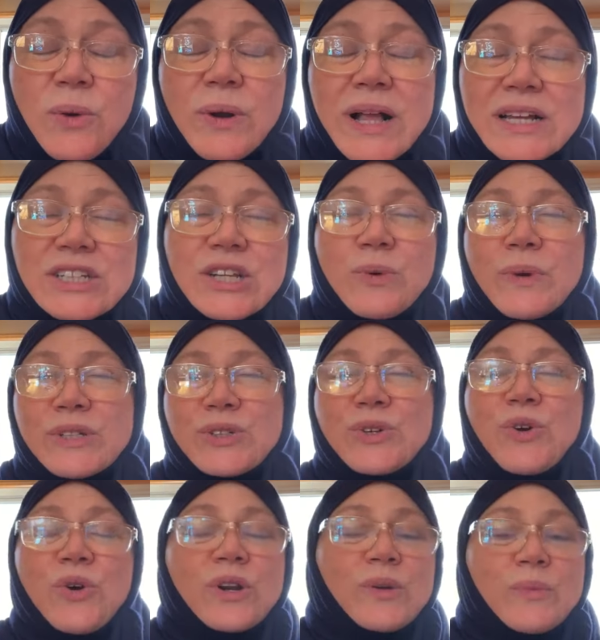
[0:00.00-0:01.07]
Well, actually, it was
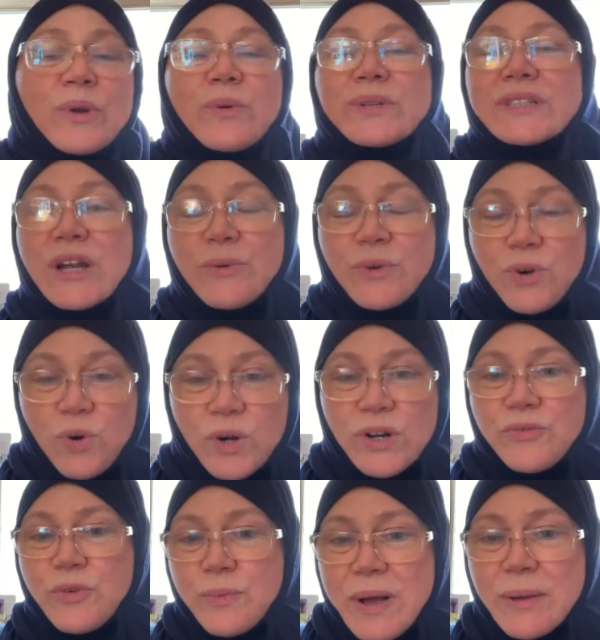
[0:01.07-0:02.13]
recorded, but it was not
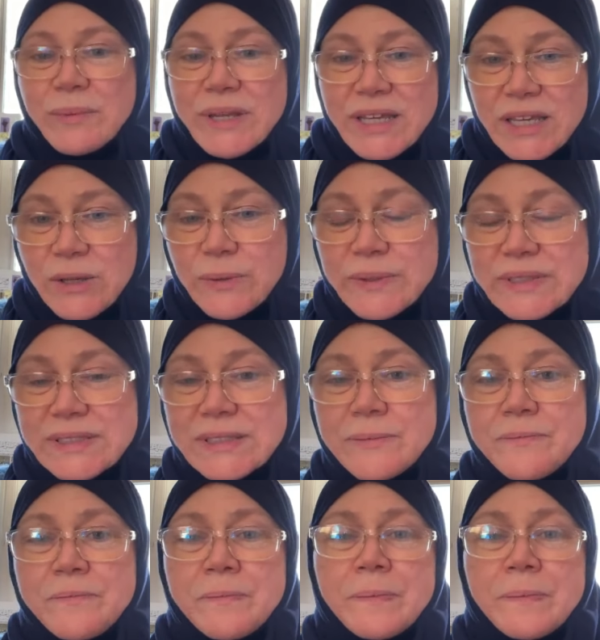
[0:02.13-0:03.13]
recorded for public use.